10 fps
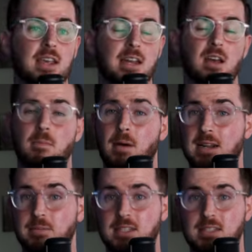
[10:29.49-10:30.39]
Again, my
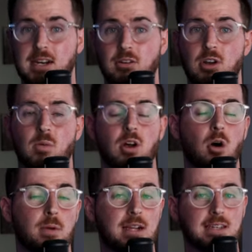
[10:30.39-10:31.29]
name is Nick Theriot.
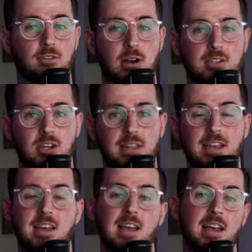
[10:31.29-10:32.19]
Hope you guys have a great rest of
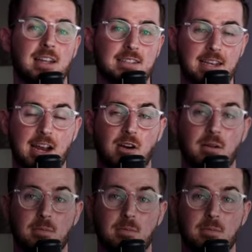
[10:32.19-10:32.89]
your day. Take care.